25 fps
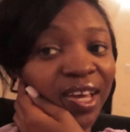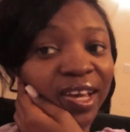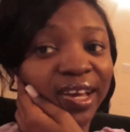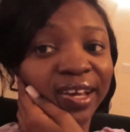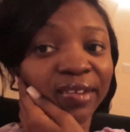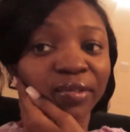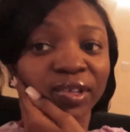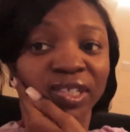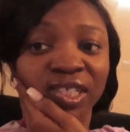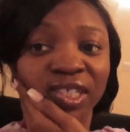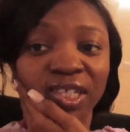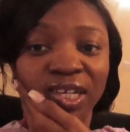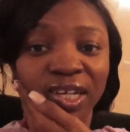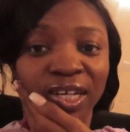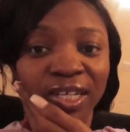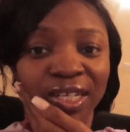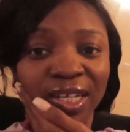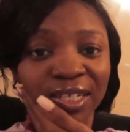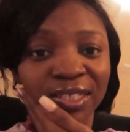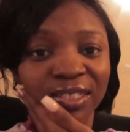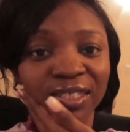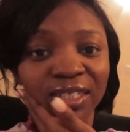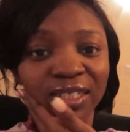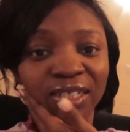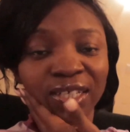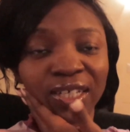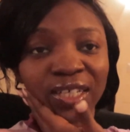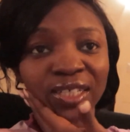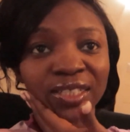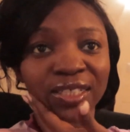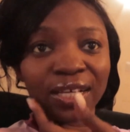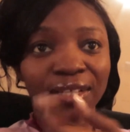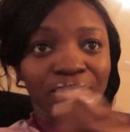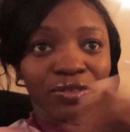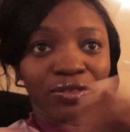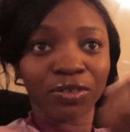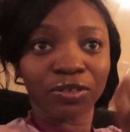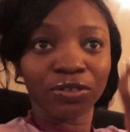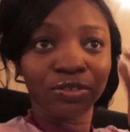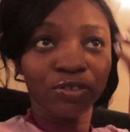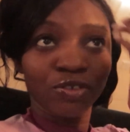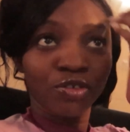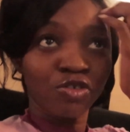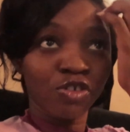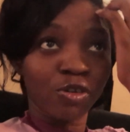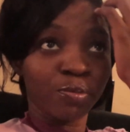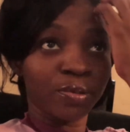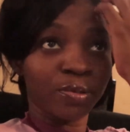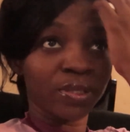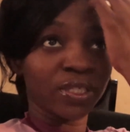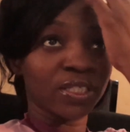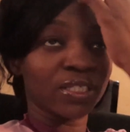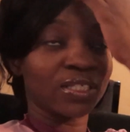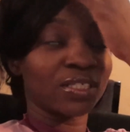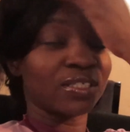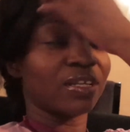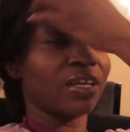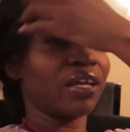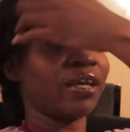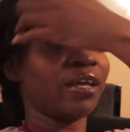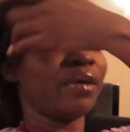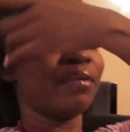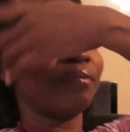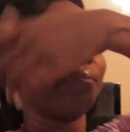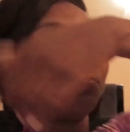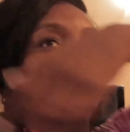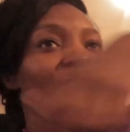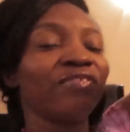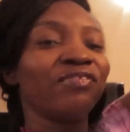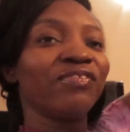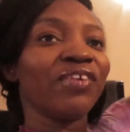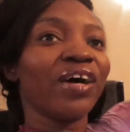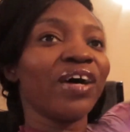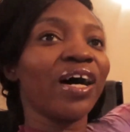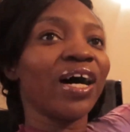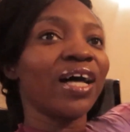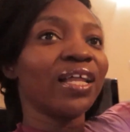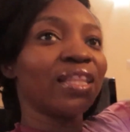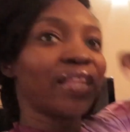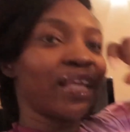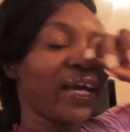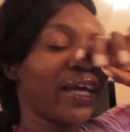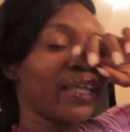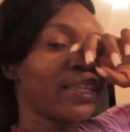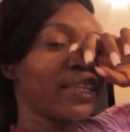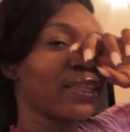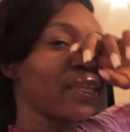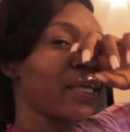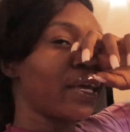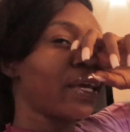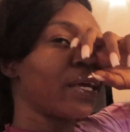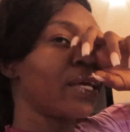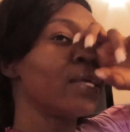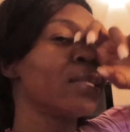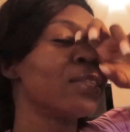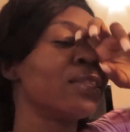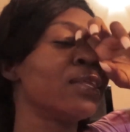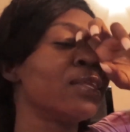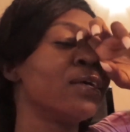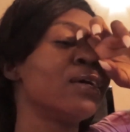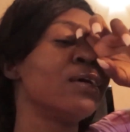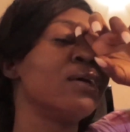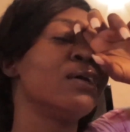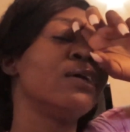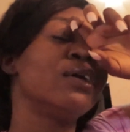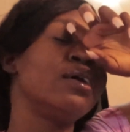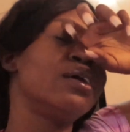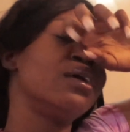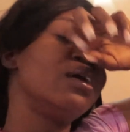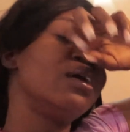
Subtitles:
Anyway, show your dad. See, Casey has gone to drop his father in the